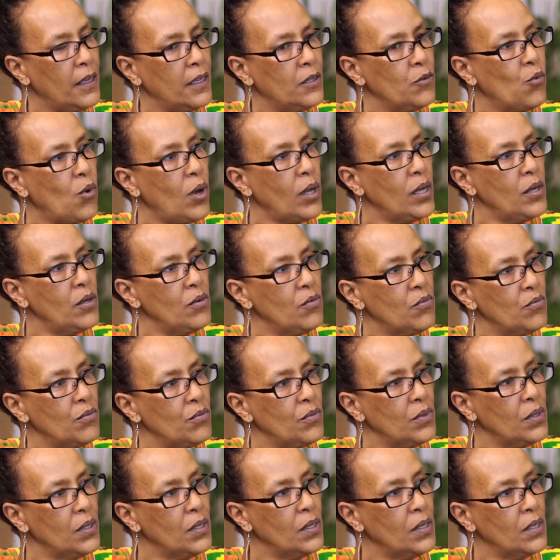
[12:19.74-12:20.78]
In what?
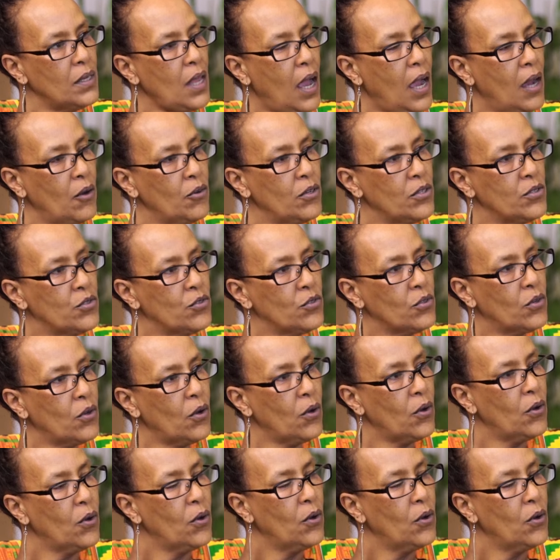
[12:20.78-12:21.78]
In How did you go?